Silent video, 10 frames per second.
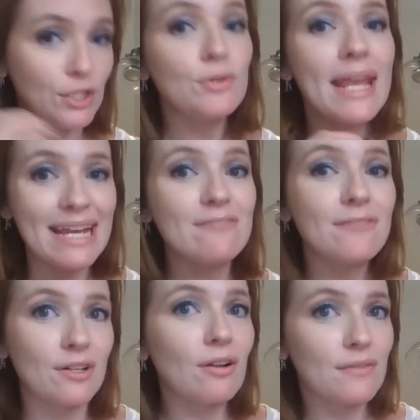you can
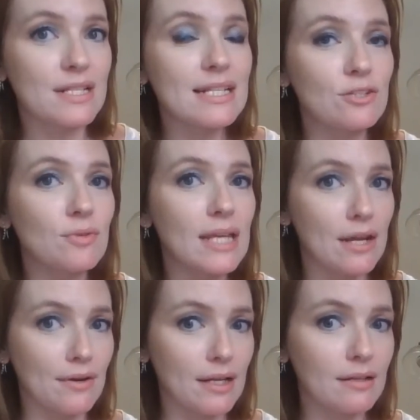fit all of this into a
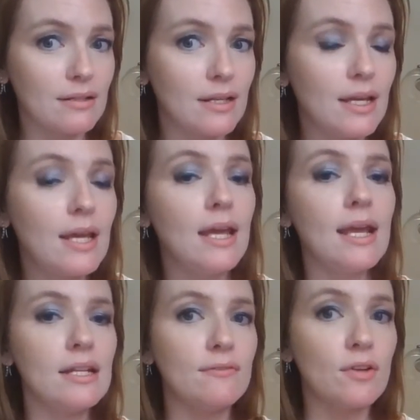carry-on.
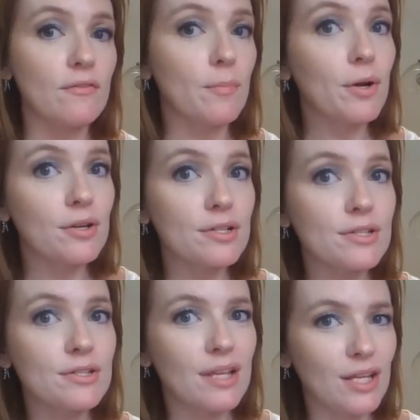And if you have a
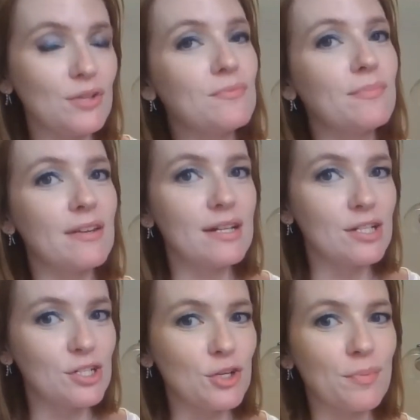purse, you can fit it
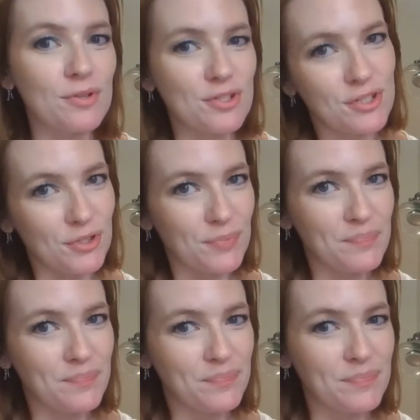into your purse too.
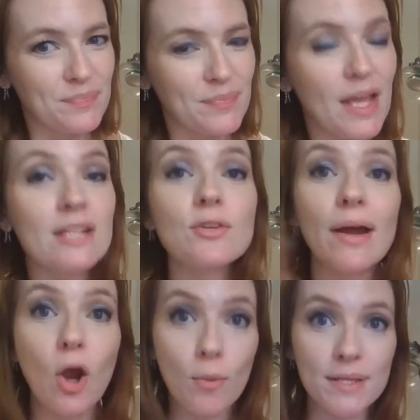So
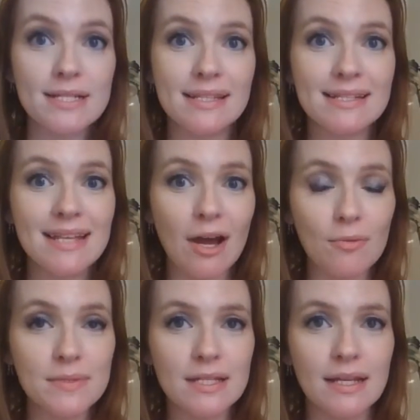I hope this list
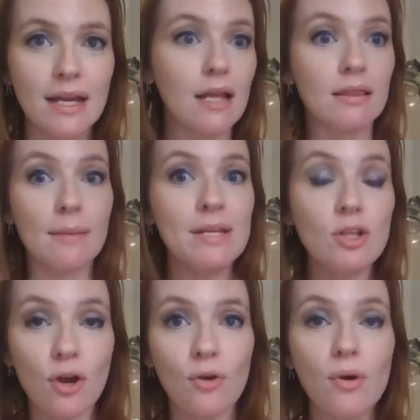helped. Let me
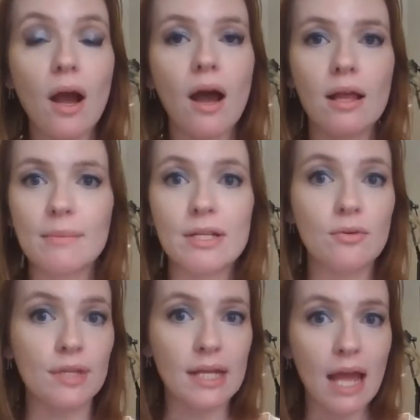know. Let me
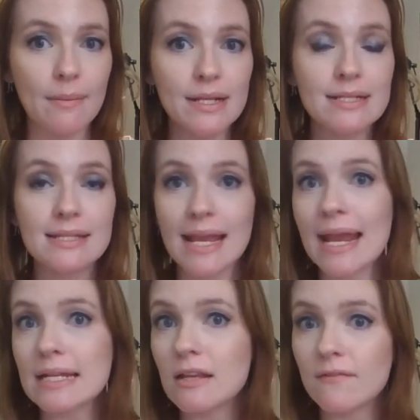know in the comments
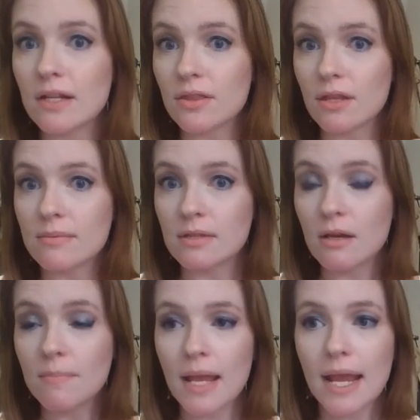and give it a thumbs
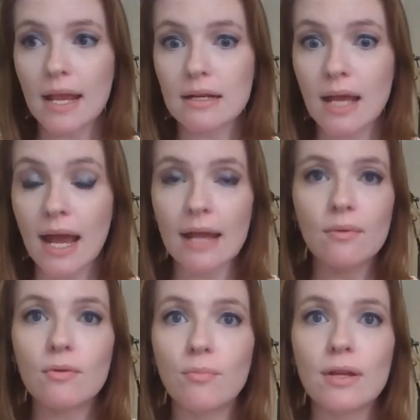up, and I
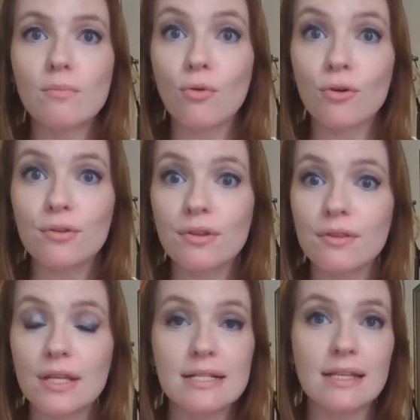will bring more
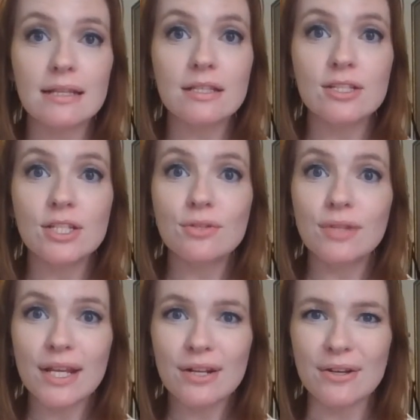things like this to you
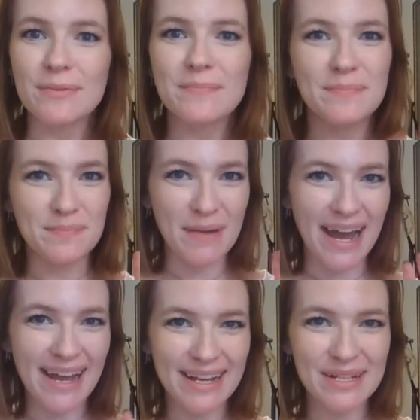later.
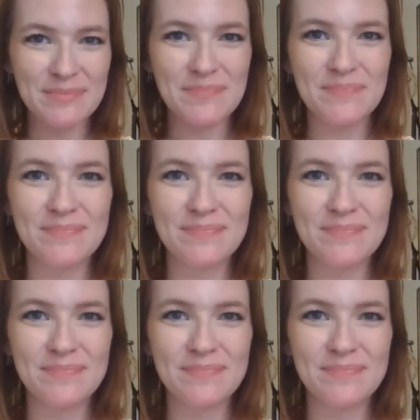Bye.